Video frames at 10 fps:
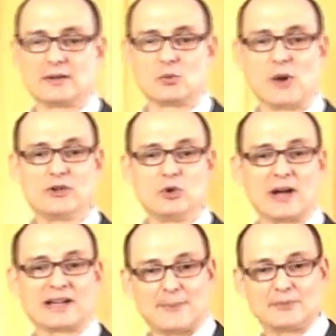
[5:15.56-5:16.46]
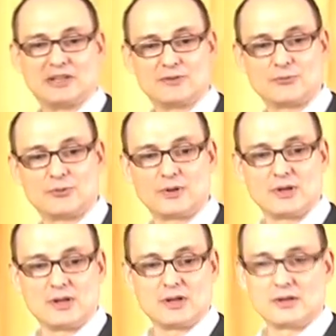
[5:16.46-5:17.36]
where you are captive,
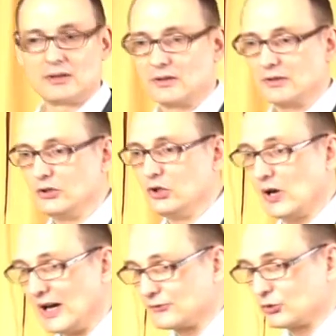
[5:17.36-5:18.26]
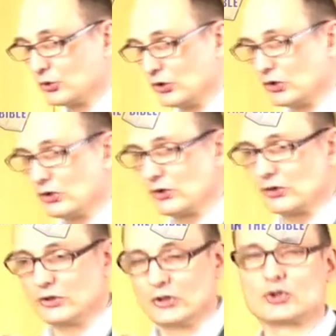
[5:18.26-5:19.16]
you have to
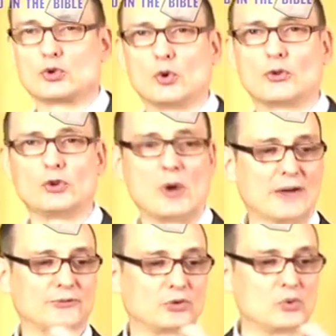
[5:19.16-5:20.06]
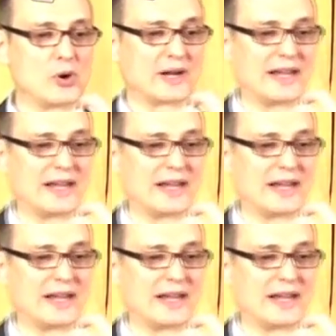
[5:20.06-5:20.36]
know the truth. You have to